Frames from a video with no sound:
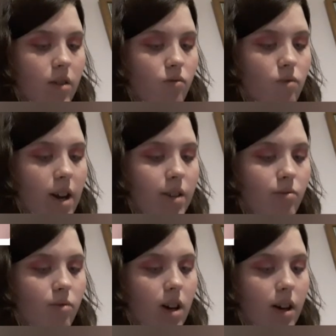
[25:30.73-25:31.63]

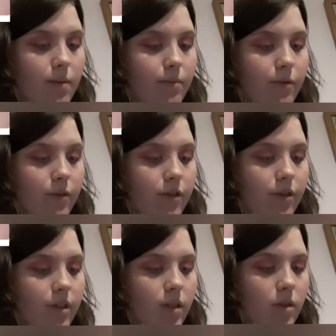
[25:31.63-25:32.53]
Red Rum,
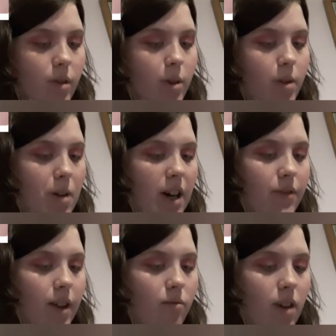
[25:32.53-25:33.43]
the
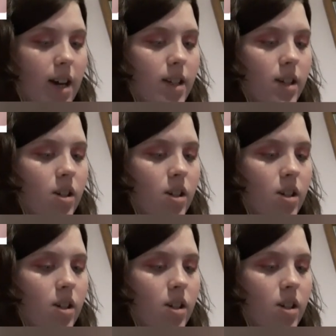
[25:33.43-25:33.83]
perfect red.